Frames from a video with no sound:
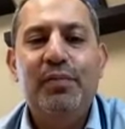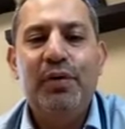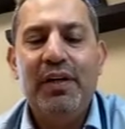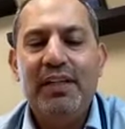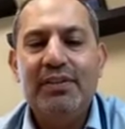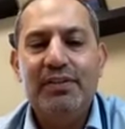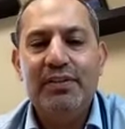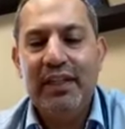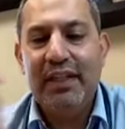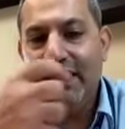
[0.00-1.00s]
We're not
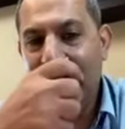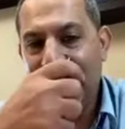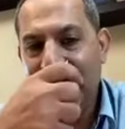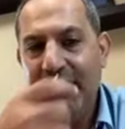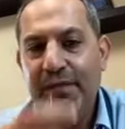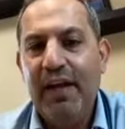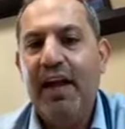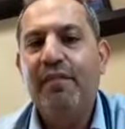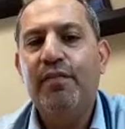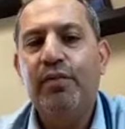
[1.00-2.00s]
like, and if I
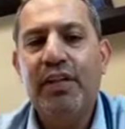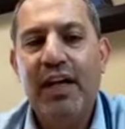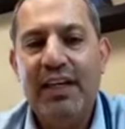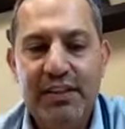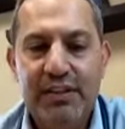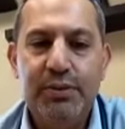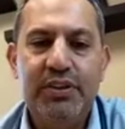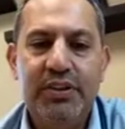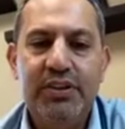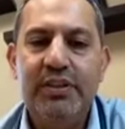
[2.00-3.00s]
have good ICU
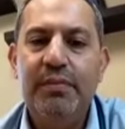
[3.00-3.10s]
system,